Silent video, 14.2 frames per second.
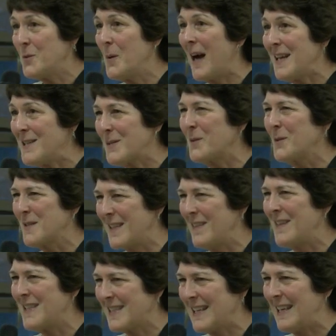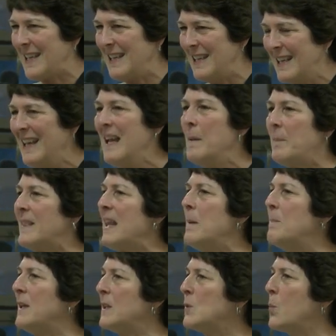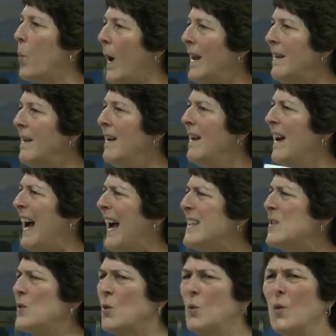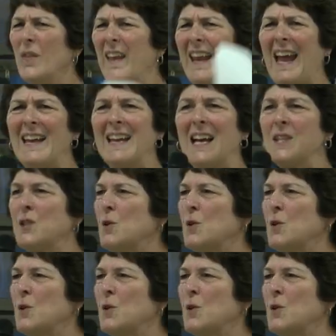two high schools in the city, but they built one high school that had a